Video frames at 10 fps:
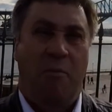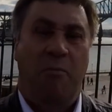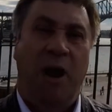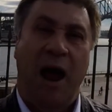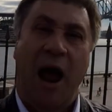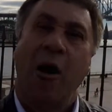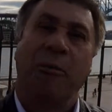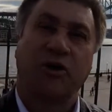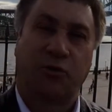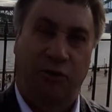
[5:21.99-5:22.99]
But how
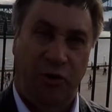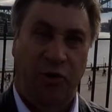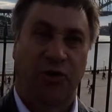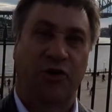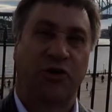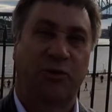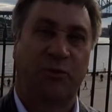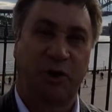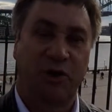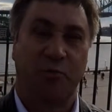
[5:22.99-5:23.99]
much fuel did
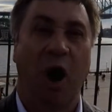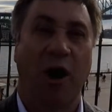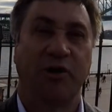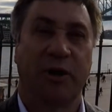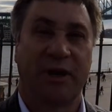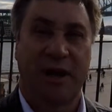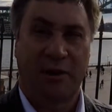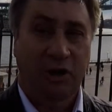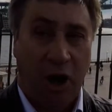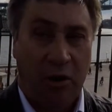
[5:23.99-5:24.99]
you buy during the year
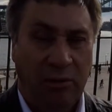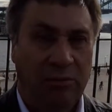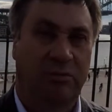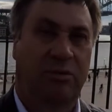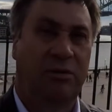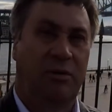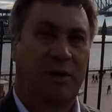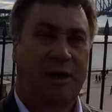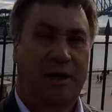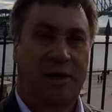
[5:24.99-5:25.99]
in total?
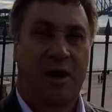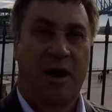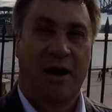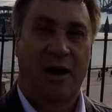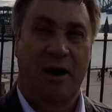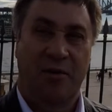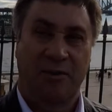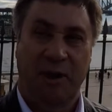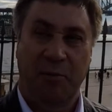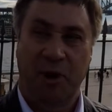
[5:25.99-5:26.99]
Now,
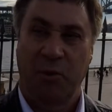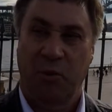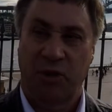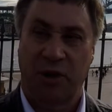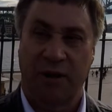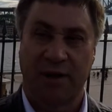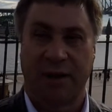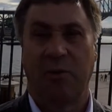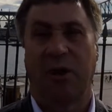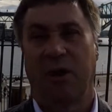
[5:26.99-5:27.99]
some people will turn around and
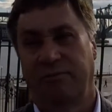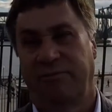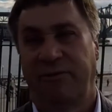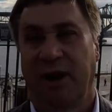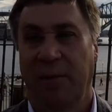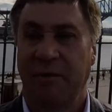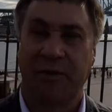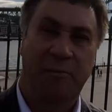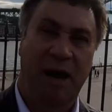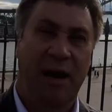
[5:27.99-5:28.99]
say, well, I fill up
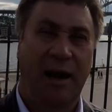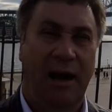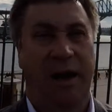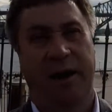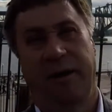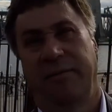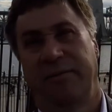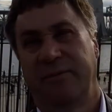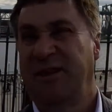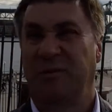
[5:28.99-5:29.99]
every Monday and I'm
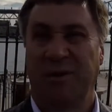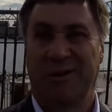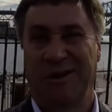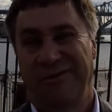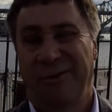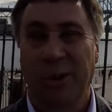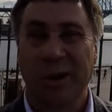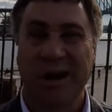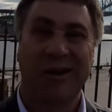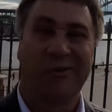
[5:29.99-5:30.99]
somewhere between
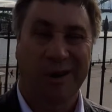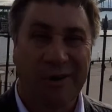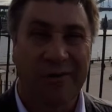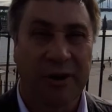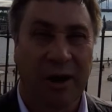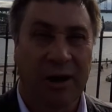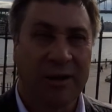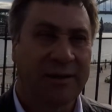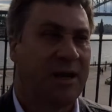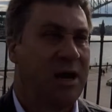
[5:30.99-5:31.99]
$40,
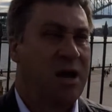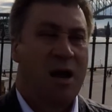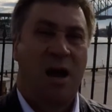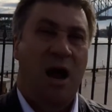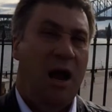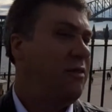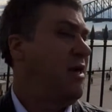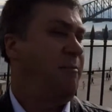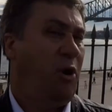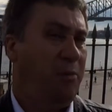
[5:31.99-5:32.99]
$45.
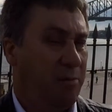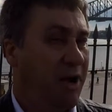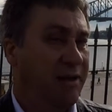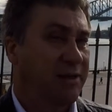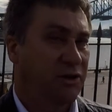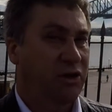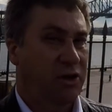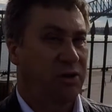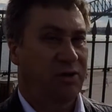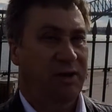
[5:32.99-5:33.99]
That might be a basis to
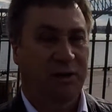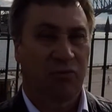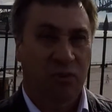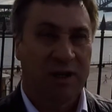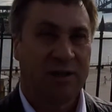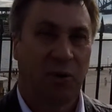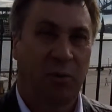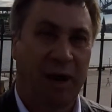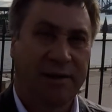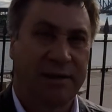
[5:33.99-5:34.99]
use. That's a reasonable
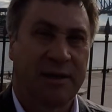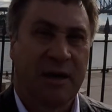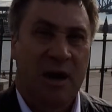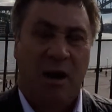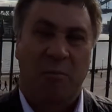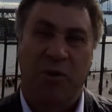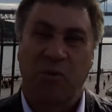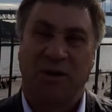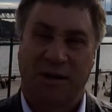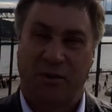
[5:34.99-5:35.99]
basis. But
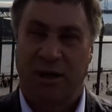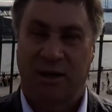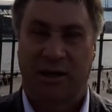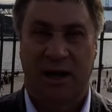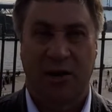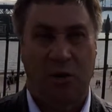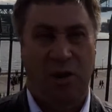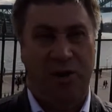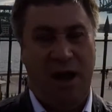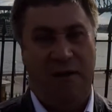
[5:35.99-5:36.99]
we still need to then look
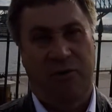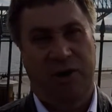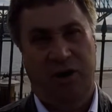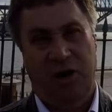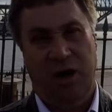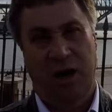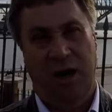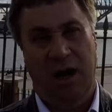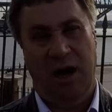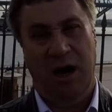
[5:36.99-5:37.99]
at the average
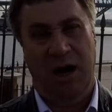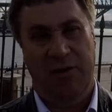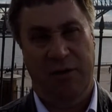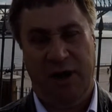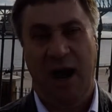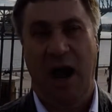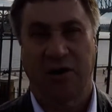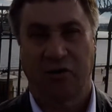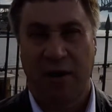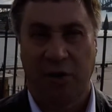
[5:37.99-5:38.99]
that the
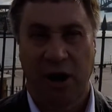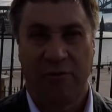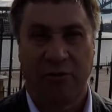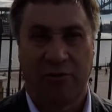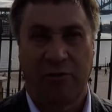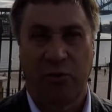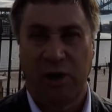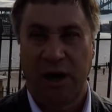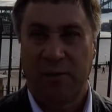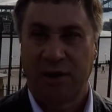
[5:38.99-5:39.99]
car's travelled over a full
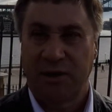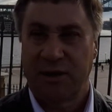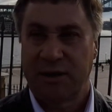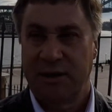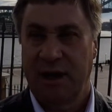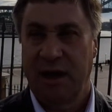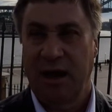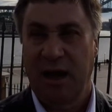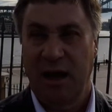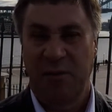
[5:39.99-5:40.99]
year, because
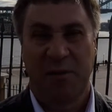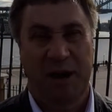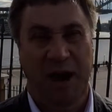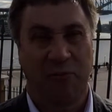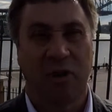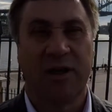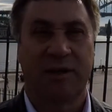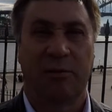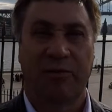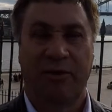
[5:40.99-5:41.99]
it'd be a bit
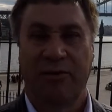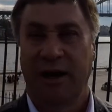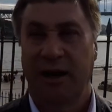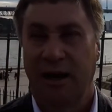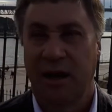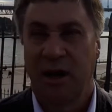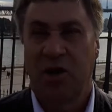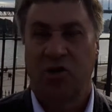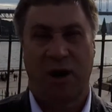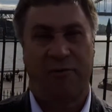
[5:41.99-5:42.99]
unreasonable if you've only
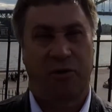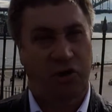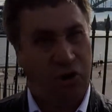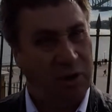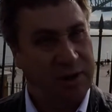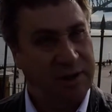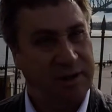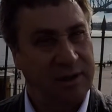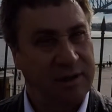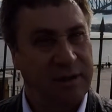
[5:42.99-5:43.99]
travelled a short
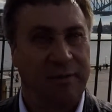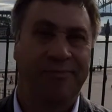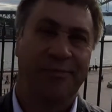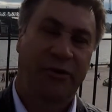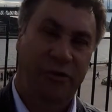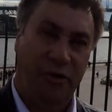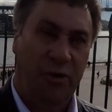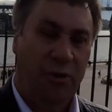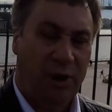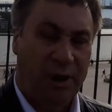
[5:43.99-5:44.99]
distance
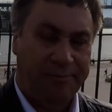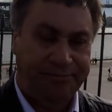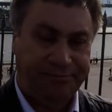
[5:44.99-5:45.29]
to